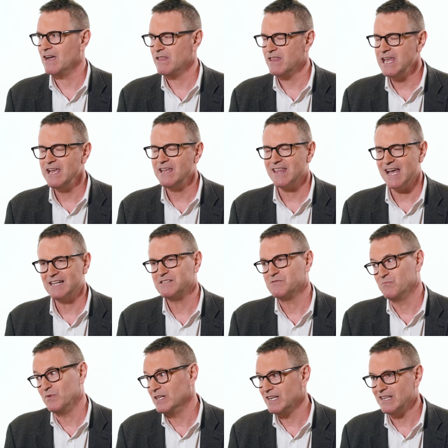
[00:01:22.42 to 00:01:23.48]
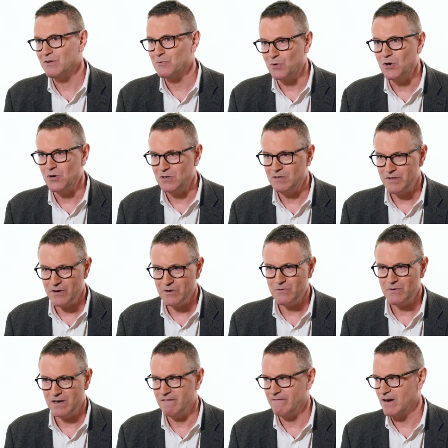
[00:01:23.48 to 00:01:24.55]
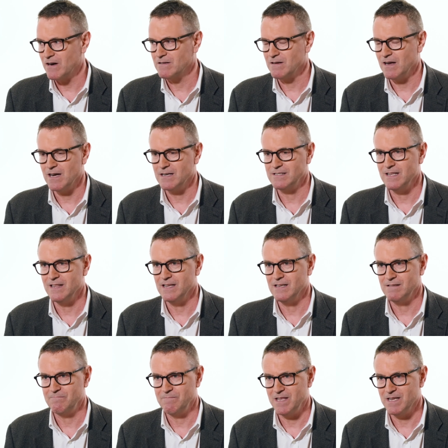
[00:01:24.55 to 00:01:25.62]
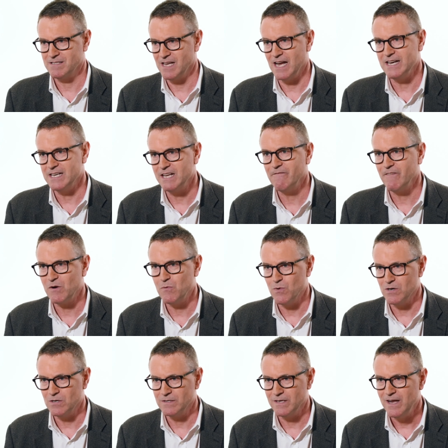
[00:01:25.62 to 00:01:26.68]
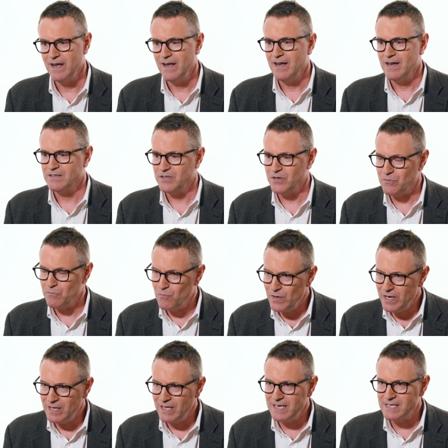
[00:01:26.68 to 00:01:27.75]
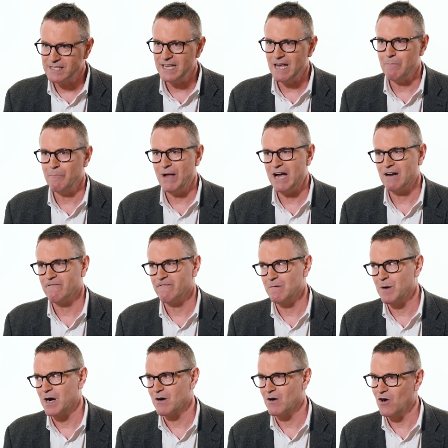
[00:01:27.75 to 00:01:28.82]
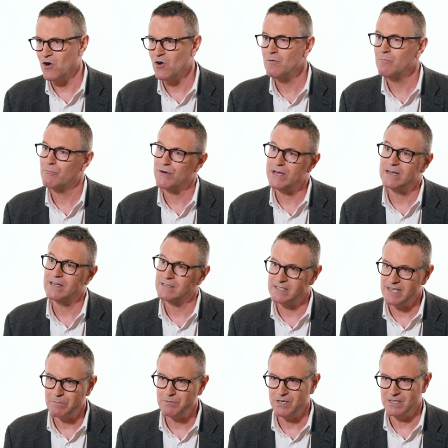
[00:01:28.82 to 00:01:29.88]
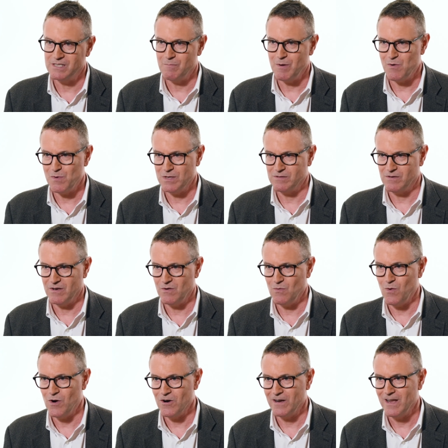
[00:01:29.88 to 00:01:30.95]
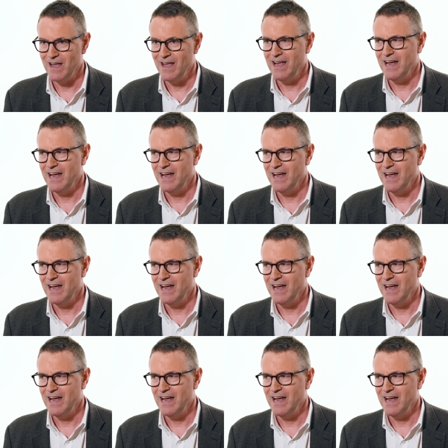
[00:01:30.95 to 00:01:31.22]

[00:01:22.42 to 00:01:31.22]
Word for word: I think that's really the role, though, of our, us in the, the scientific world to really step back from our own preconceptions about what's going to work